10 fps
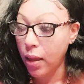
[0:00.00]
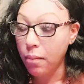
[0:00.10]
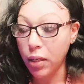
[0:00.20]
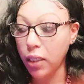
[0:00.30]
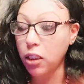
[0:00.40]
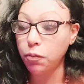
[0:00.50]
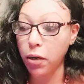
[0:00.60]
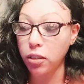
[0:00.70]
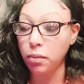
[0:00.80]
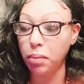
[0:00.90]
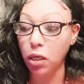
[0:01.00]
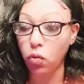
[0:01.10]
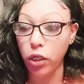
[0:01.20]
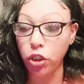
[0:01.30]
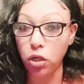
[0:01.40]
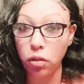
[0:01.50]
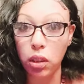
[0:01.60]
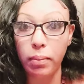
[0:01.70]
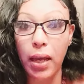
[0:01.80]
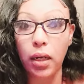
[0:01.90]
Because this person been crushing on
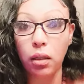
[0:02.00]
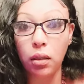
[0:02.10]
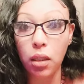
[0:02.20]
somebody.